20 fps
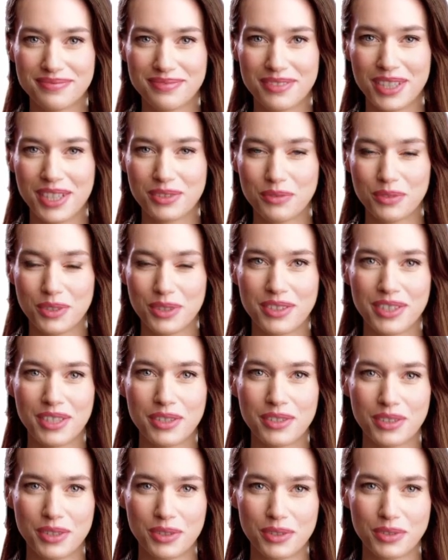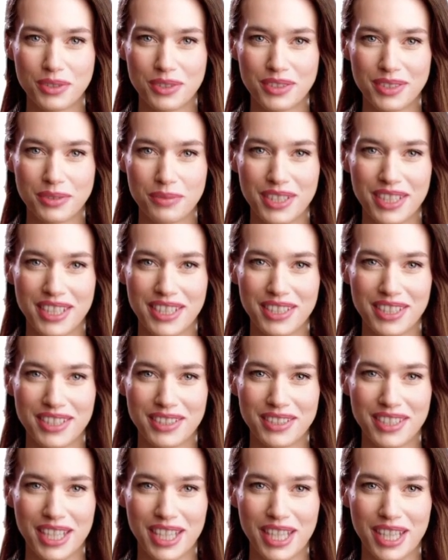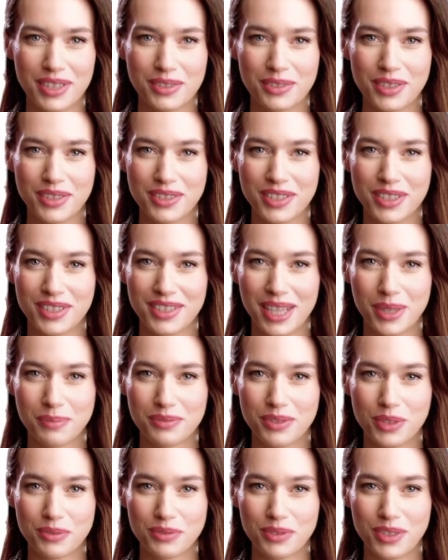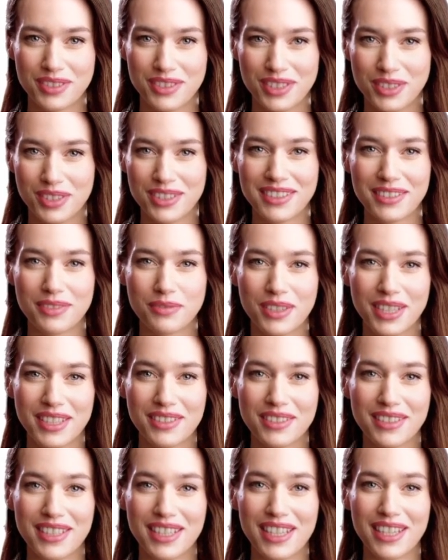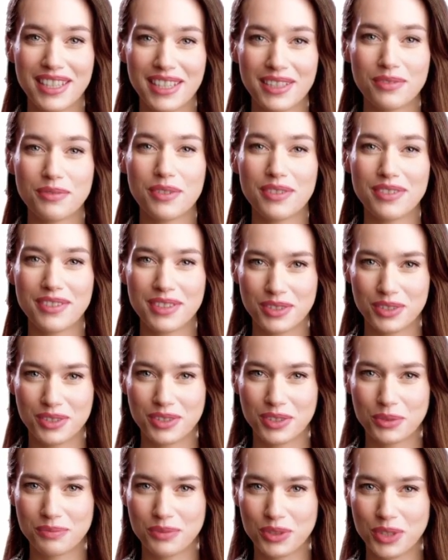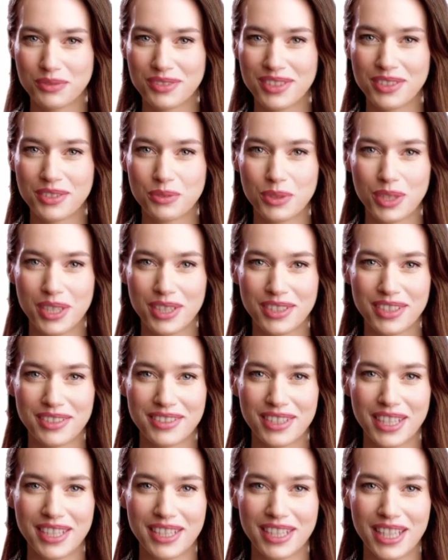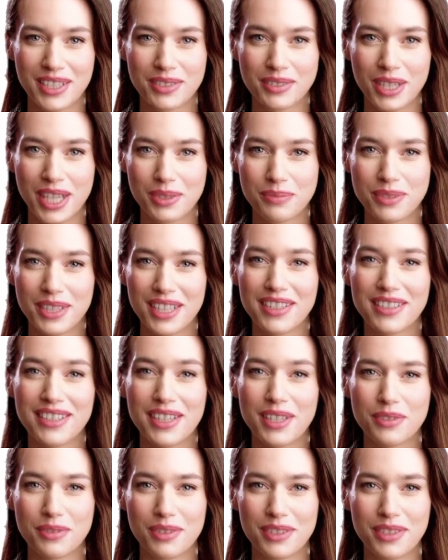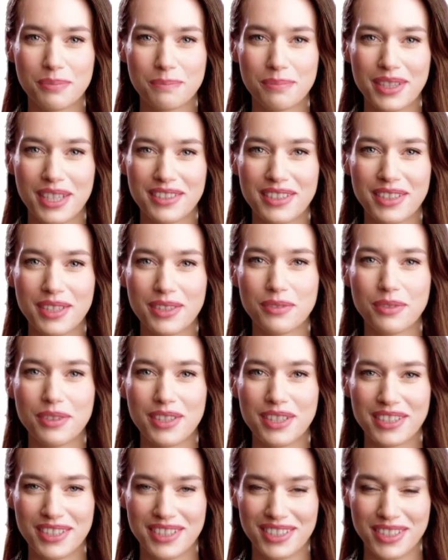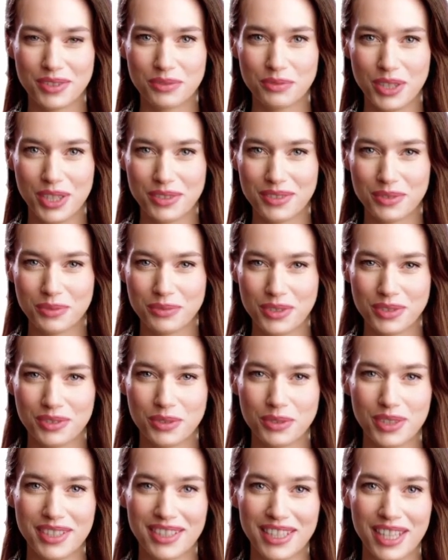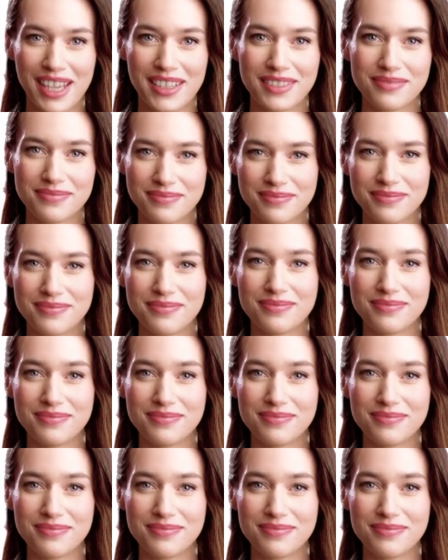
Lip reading: Infrastructure vulnerabilities. The sheer number of connected devices and infrastructure components within a telecom company's network makes it increasingly vulnerable to attack.